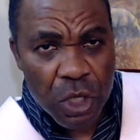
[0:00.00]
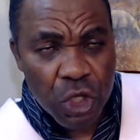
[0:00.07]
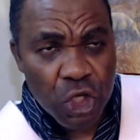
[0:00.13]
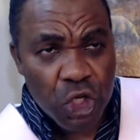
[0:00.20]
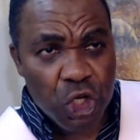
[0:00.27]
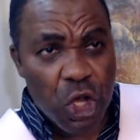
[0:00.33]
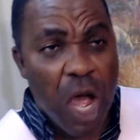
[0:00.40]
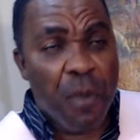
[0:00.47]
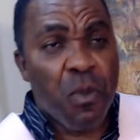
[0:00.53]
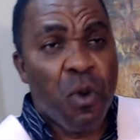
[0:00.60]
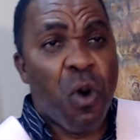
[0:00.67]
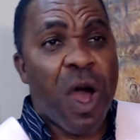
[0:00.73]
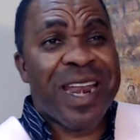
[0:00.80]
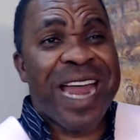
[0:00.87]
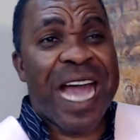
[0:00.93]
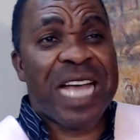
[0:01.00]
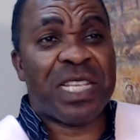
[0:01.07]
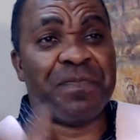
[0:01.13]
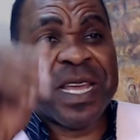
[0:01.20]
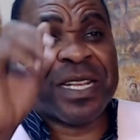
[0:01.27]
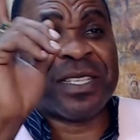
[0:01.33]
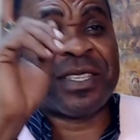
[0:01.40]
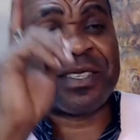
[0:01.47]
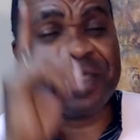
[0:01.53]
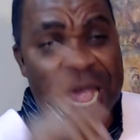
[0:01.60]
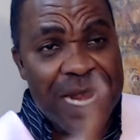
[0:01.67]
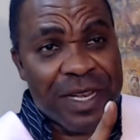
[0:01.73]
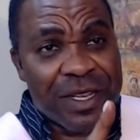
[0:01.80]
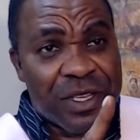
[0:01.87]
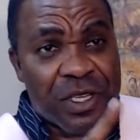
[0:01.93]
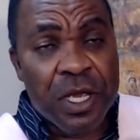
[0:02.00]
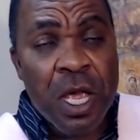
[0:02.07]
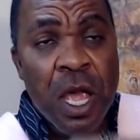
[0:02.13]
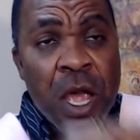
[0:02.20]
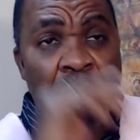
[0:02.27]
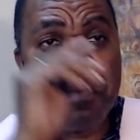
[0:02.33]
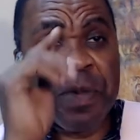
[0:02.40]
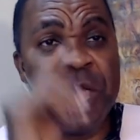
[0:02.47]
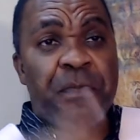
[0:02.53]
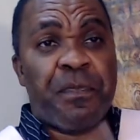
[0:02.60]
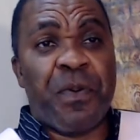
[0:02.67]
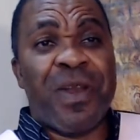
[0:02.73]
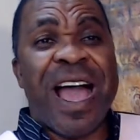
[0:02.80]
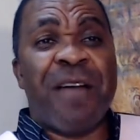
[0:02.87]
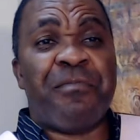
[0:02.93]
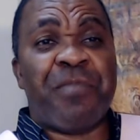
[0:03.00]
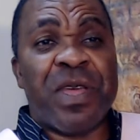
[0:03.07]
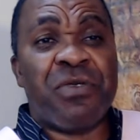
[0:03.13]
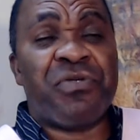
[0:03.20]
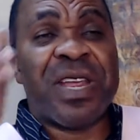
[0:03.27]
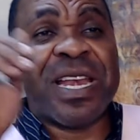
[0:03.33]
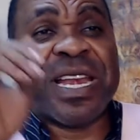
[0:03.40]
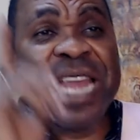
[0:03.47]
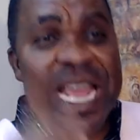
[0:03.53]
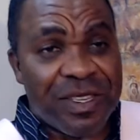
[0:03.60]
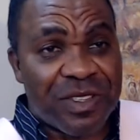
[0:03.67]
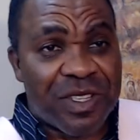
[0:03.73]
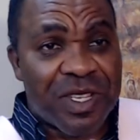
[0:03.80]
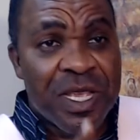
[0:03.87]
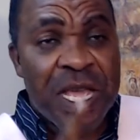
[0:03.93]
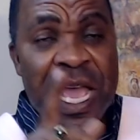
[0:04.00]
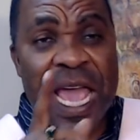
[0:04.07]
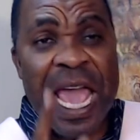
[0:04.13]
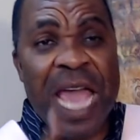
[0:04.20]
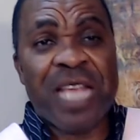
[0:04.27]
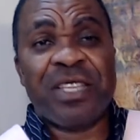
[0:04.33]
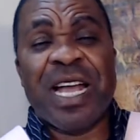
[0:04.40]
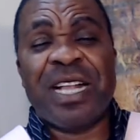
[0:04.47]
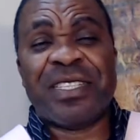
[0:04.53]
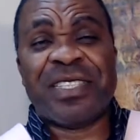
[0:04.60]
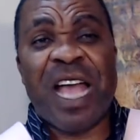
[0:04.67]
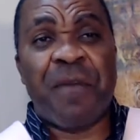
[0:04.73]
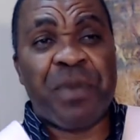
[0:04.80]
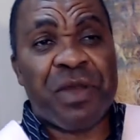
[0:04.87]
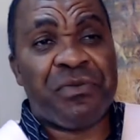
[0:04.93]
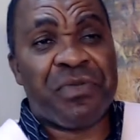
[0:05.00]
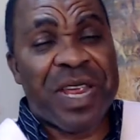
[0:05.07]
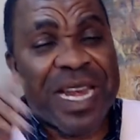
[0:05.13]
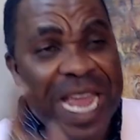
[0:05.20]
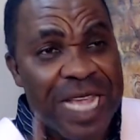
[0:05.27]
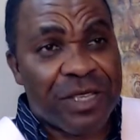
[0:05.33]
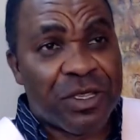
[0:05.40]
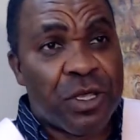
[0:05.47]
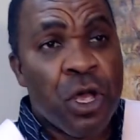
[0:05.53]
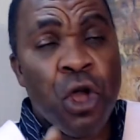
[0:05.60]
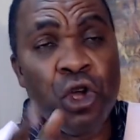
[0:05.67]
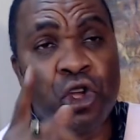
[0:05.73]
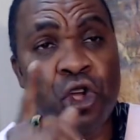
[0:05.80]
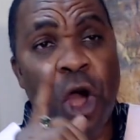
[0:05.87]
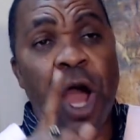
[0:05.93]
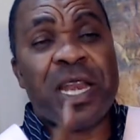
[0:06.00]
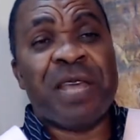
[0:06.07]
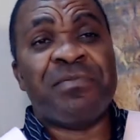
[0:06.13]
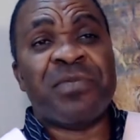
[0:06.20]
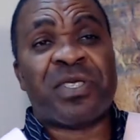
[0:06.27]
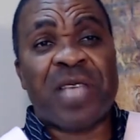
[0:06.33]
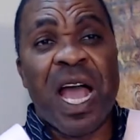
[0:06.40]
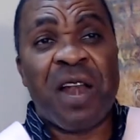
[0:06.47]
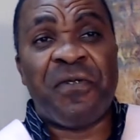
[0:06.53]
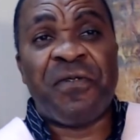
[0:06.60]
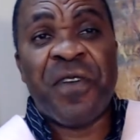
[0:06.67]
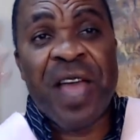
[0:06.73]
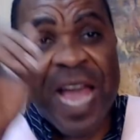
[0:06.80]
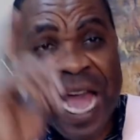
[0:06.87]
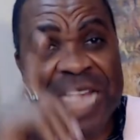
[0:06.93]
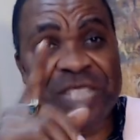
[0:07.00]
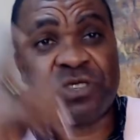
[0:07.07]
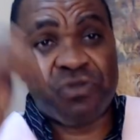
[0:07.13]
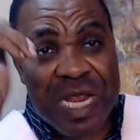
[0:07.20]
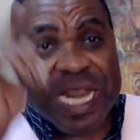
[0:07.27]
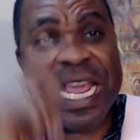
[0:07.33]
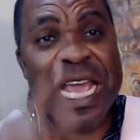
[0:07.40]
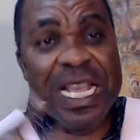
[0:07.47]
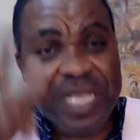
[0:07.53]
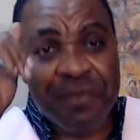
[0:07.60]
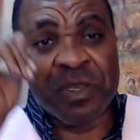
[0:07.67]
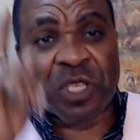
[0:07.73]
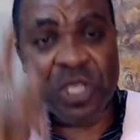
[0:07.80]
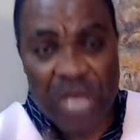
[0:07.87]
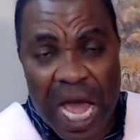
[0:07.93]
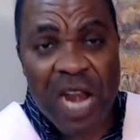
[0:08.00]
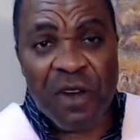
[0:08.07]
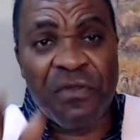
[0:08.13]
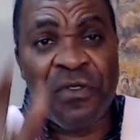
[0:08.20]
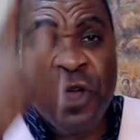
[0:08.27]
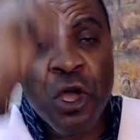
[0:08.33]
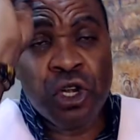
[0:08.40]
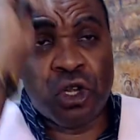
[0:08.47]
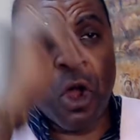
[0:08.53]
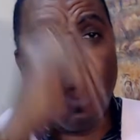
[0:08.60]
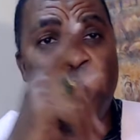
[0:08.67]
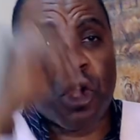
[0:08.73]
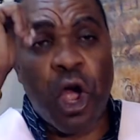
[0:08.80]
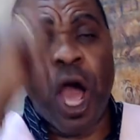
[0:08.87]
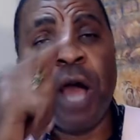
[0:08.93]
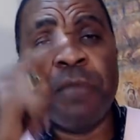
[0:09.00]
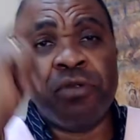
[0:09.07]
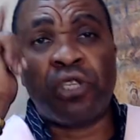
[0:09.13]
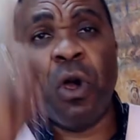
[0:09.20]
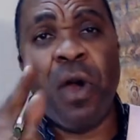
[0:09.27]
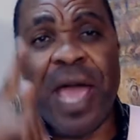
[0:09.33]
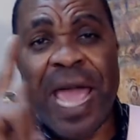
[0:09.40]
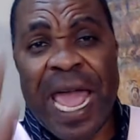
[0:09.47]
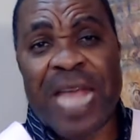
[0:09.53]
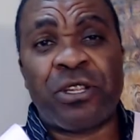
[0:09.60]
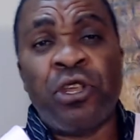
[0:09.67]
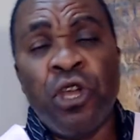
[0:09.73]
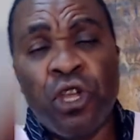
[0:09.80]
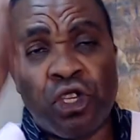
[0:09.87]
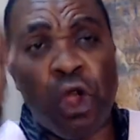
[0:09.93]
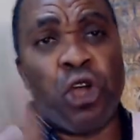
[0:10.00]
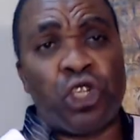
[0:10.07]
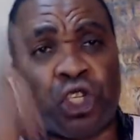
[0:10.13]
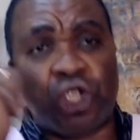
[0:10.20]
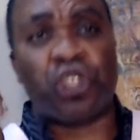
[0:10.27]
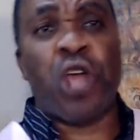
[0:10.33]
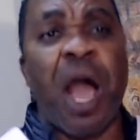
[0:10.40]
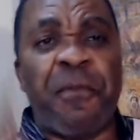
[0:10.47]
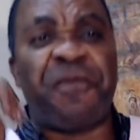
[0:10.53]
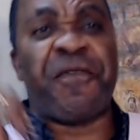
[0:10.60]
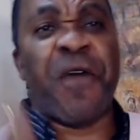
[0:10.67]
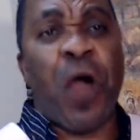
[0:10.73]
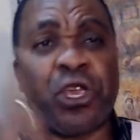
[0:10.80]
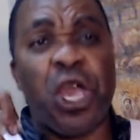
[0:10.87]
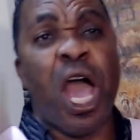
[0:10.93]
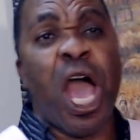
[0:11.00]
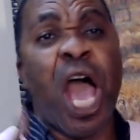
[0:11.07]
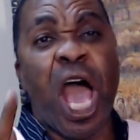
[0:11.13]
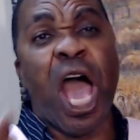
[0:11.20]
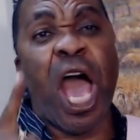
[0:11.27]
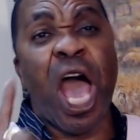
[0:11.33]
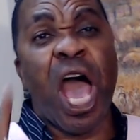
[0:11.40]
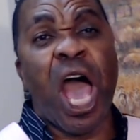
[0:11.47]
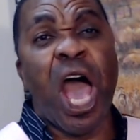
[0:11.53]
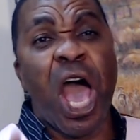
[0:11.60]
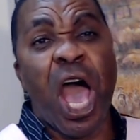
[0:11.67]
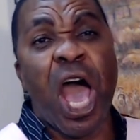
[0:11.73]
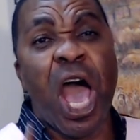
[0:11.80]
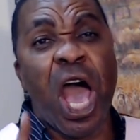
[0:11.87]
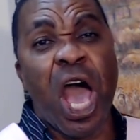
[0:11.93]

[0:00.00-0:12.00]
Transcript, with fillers: Someone has been sent. People have been released. Angels have been released. God himself has released himself to come to aid to shop for you.